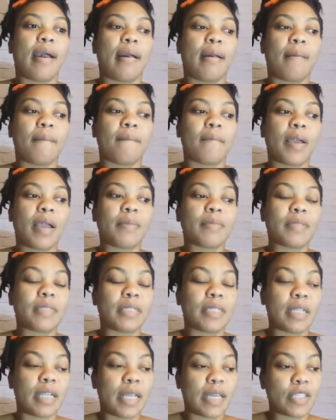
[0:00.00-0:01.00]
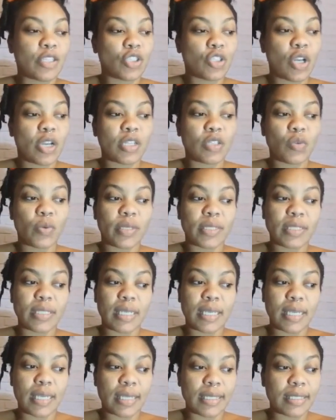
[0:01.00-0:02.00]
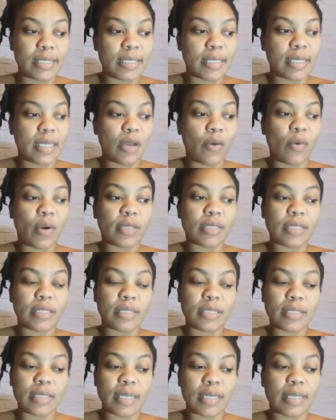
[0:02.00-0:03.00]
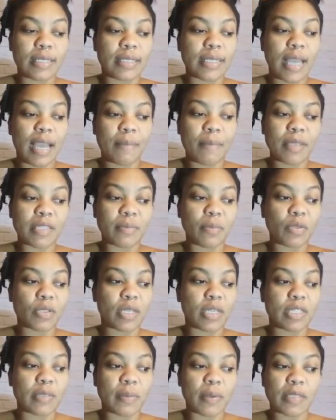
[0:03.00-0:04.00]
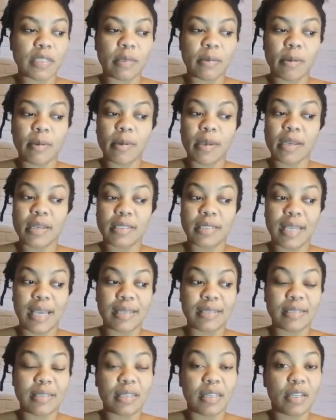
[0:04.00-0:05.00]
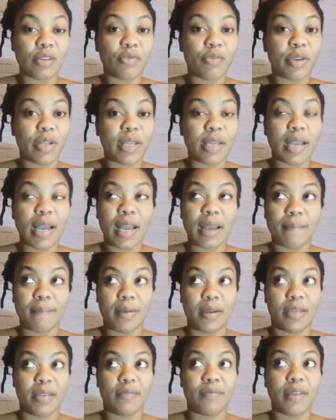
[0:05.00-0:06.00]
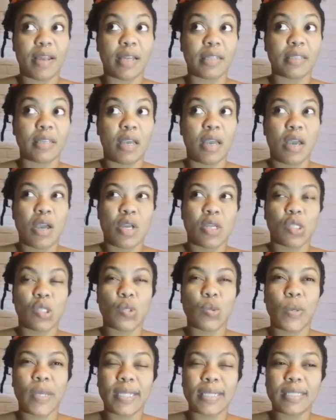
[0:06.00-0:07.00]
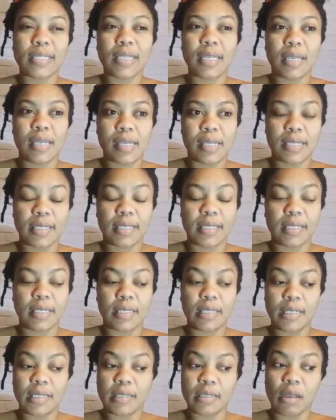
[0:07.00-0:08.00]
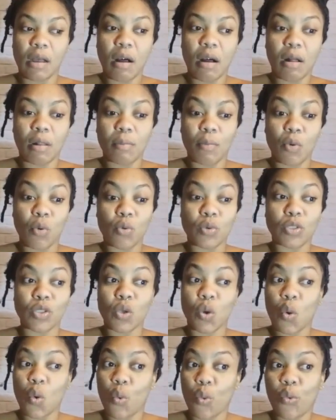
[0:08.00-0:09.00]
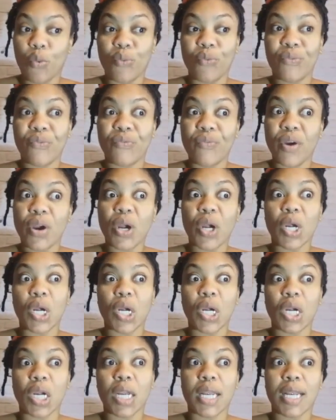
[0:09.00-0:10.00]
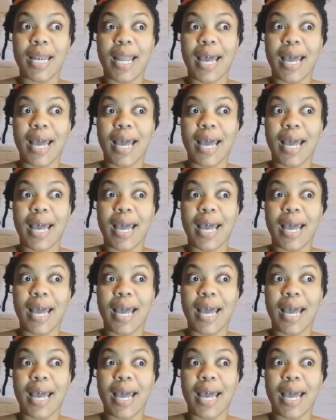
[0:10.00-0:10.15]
I'm still enjoying 2018. I wanted to take it time as much as possible, because I still really can't believe that 2018 is almost over.